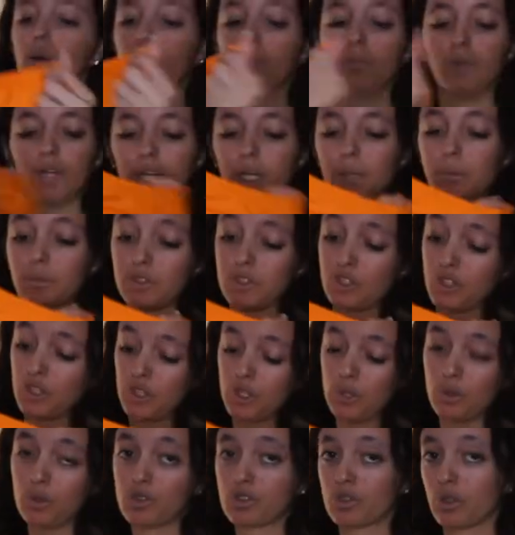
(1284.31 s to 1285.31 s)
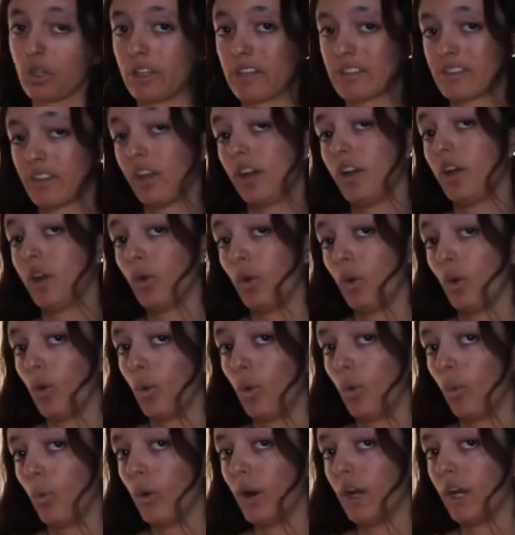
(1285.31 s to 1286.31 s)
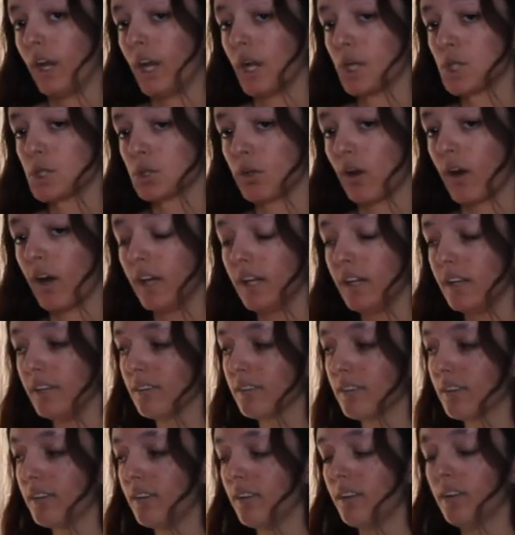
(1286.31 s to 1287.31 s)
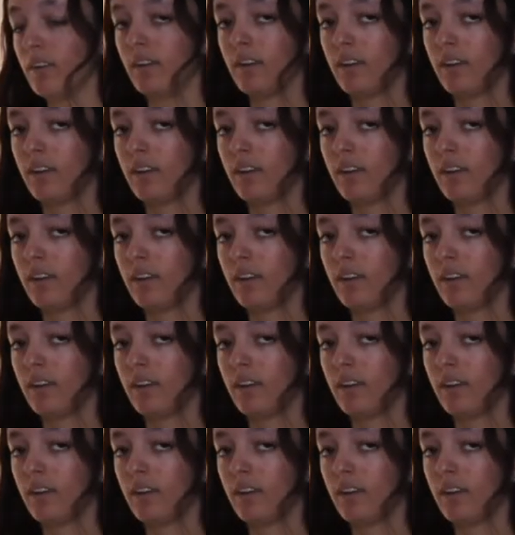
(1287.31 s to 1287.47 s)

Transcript: But it was cute, so I decided why not try it.